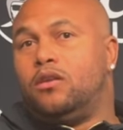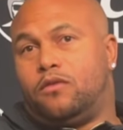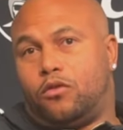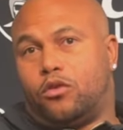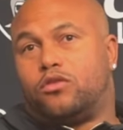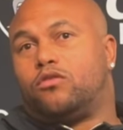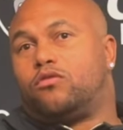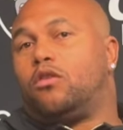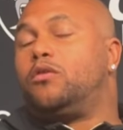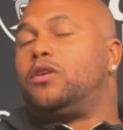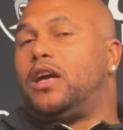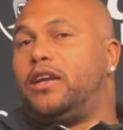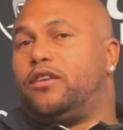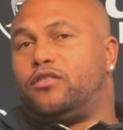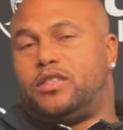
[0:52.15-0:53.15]
Force a throw, we
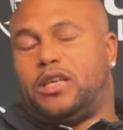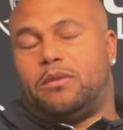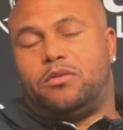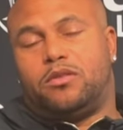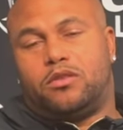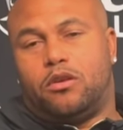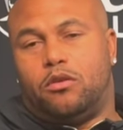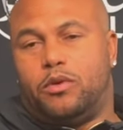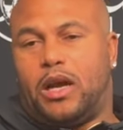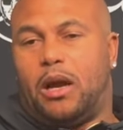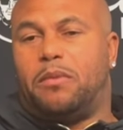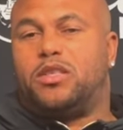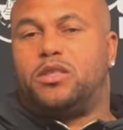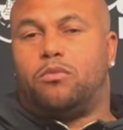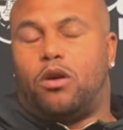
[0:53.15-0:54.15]
got interceptions. So we got to
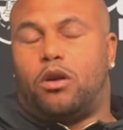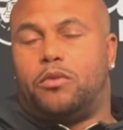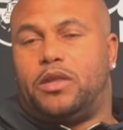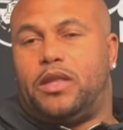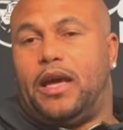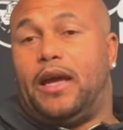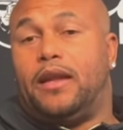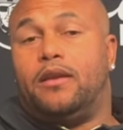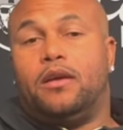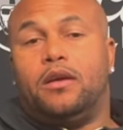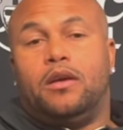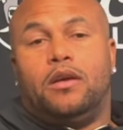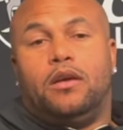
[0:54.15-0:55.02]
be smart with that.